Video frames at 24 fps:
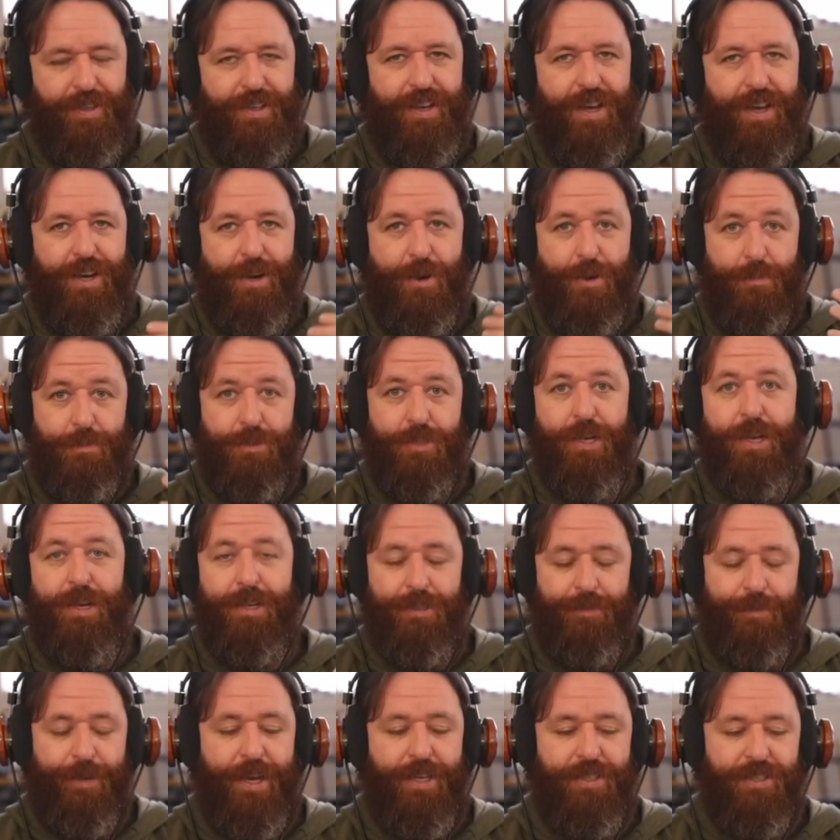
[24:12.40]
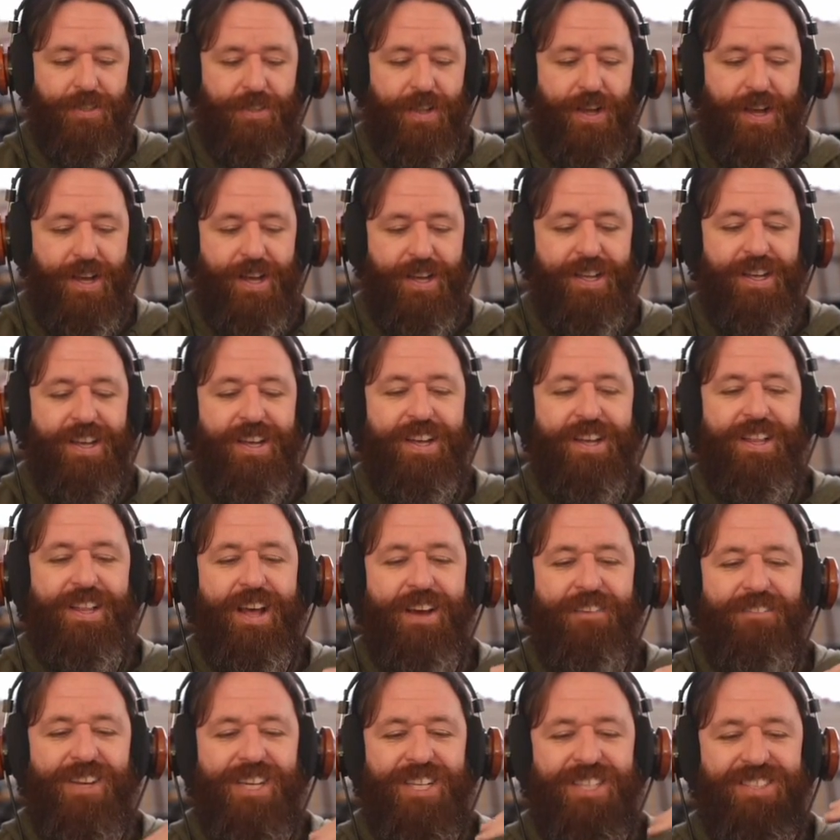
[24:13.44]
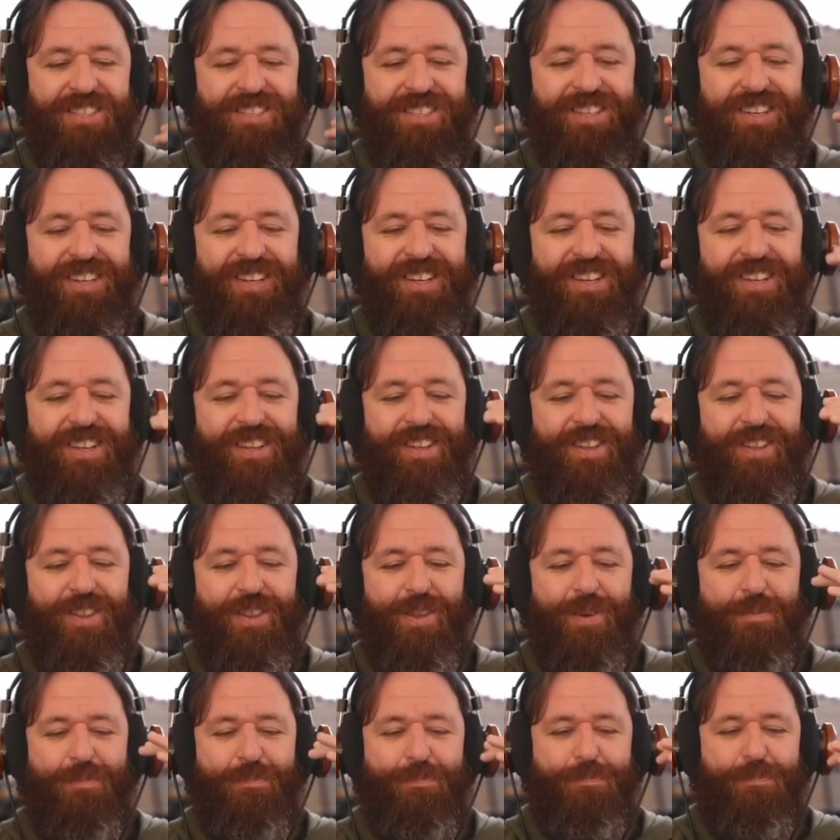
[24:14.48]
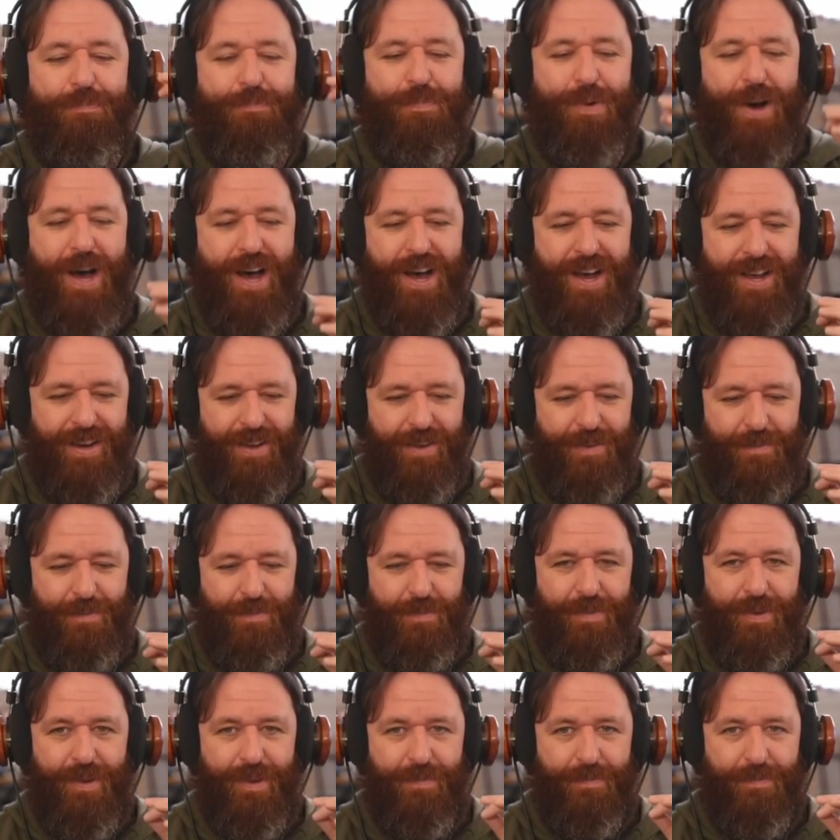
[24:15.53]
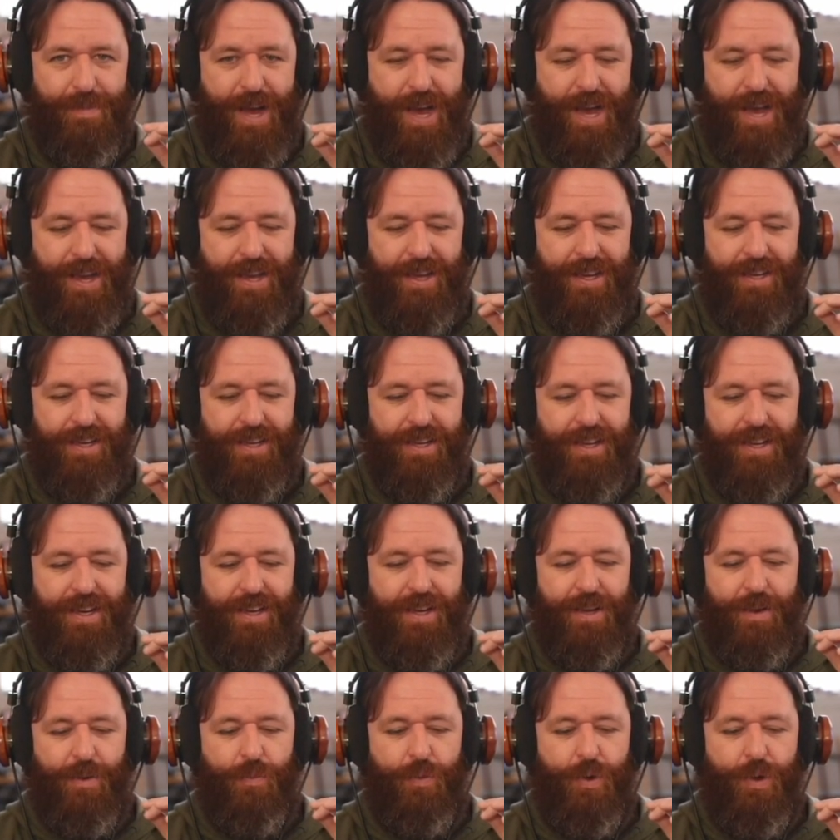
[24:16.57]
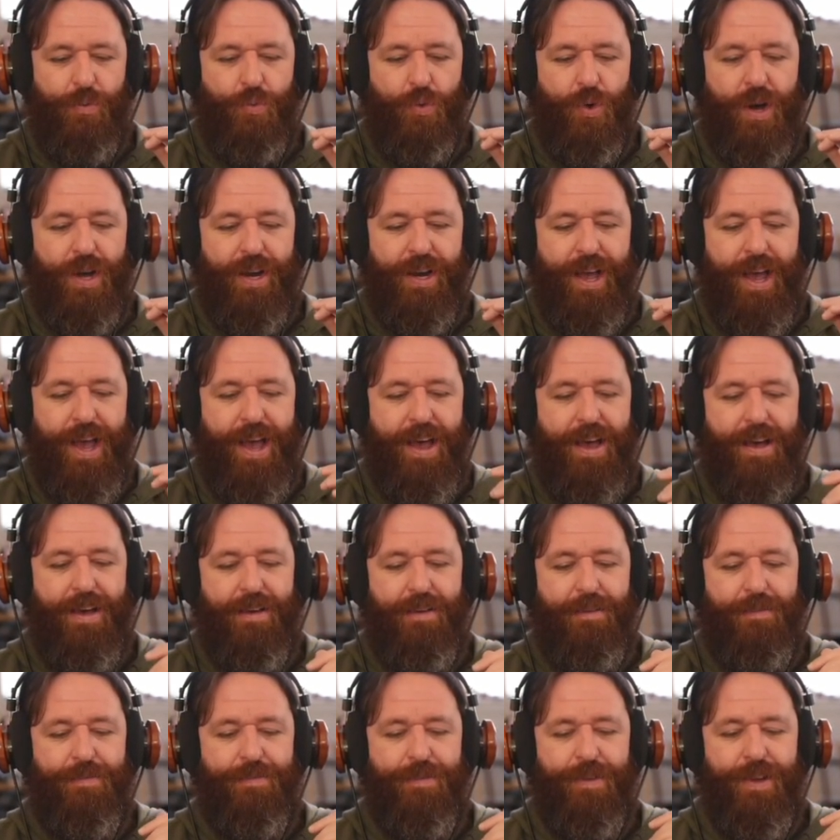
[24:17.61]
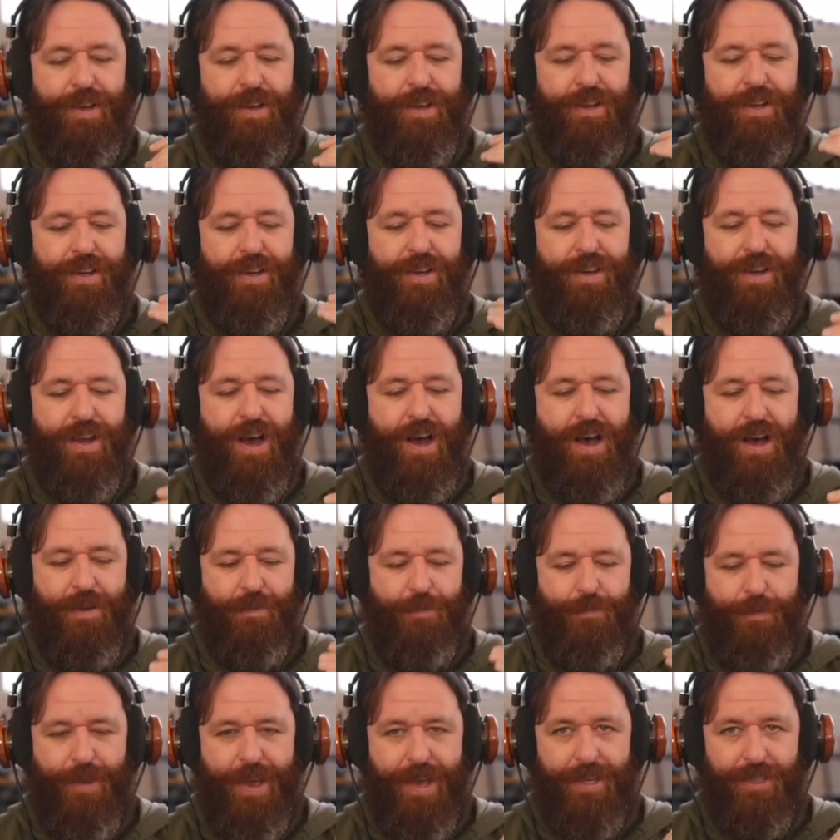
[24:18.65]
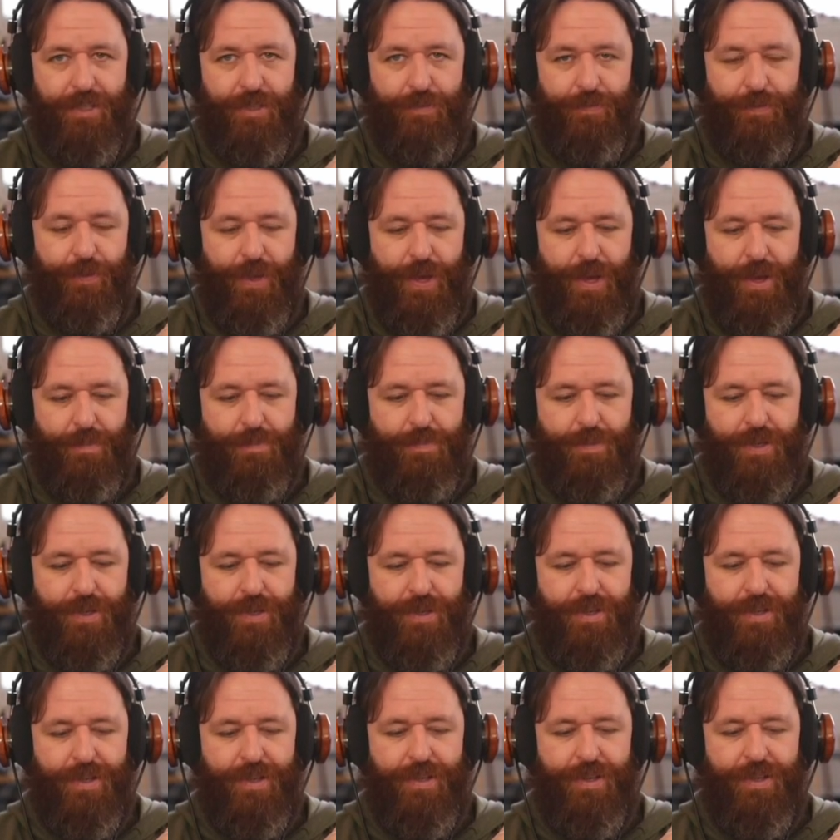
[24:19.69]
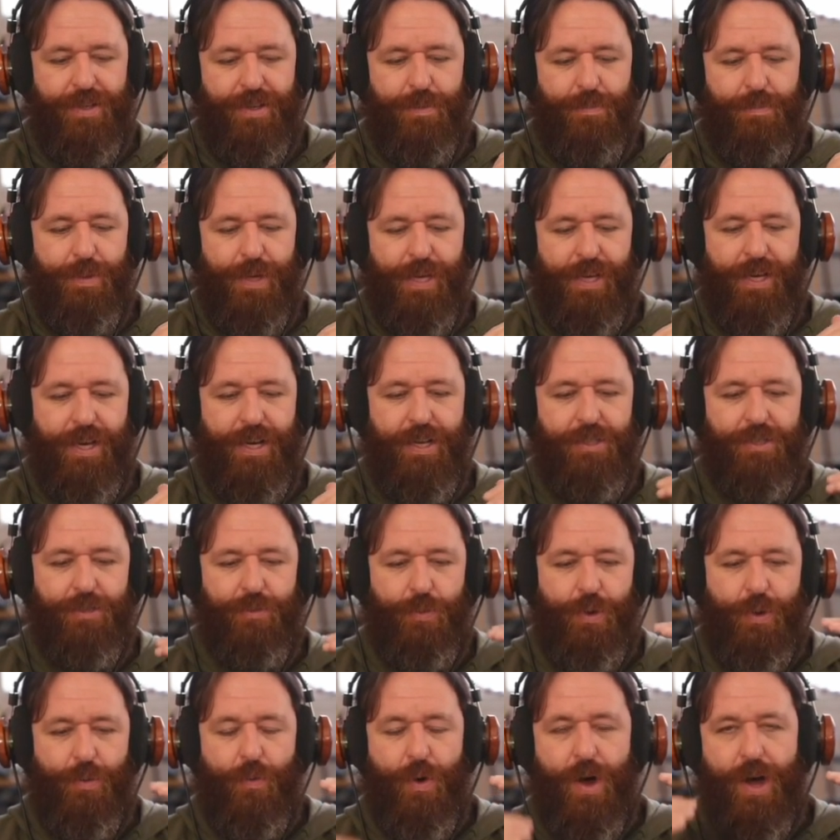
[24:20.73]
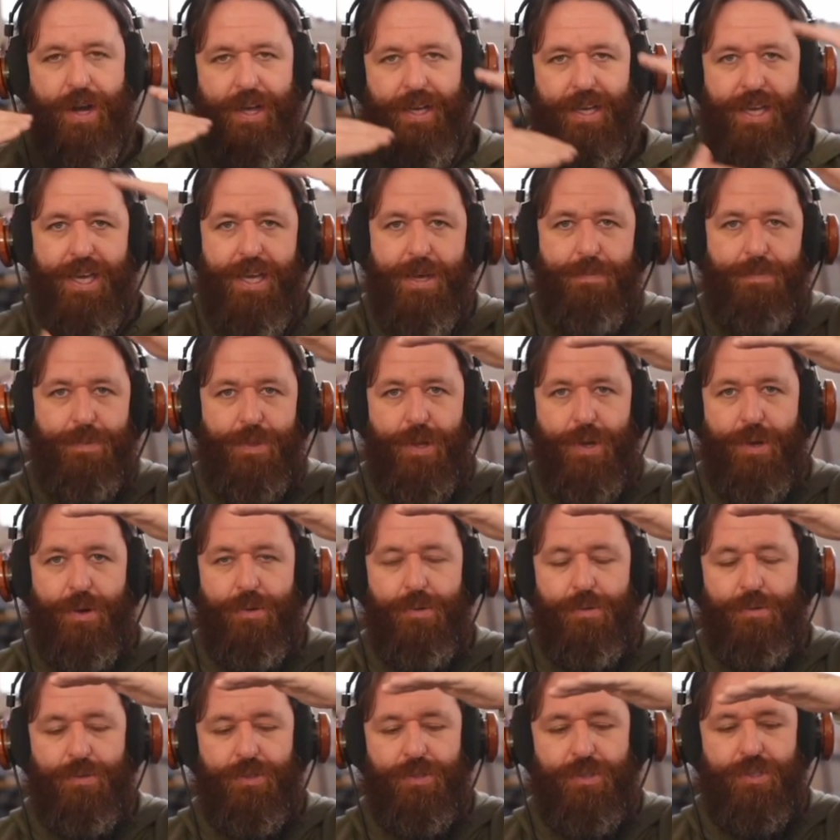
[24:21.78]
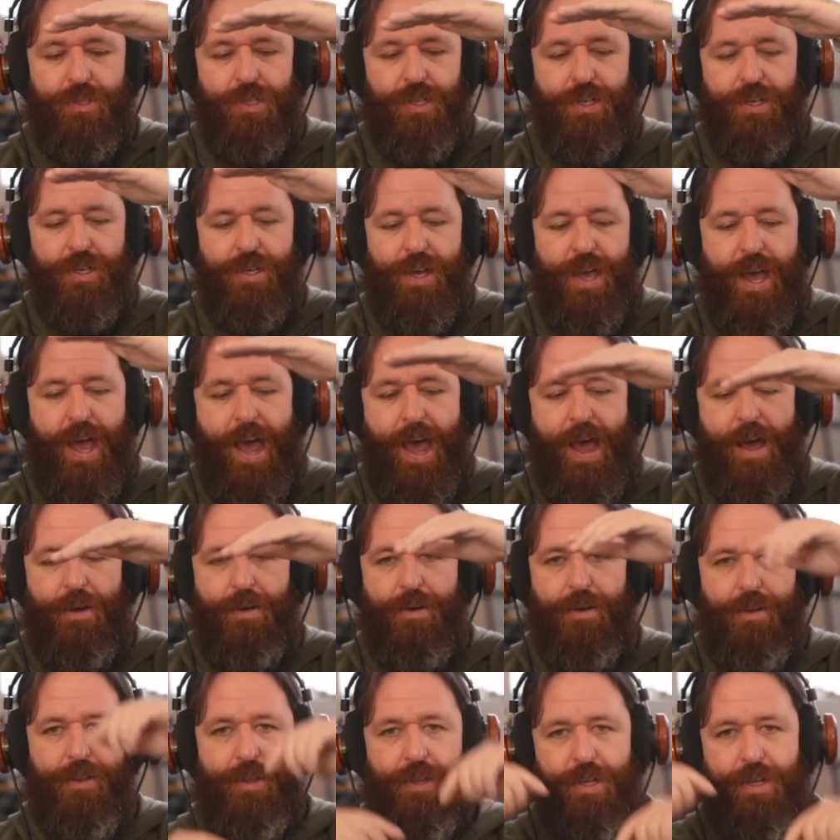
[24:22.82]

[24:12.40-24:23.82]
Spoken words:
I know I'm saying phase a lot. That means the bottom mic we want to have not phase flipped, because we want to keep those out.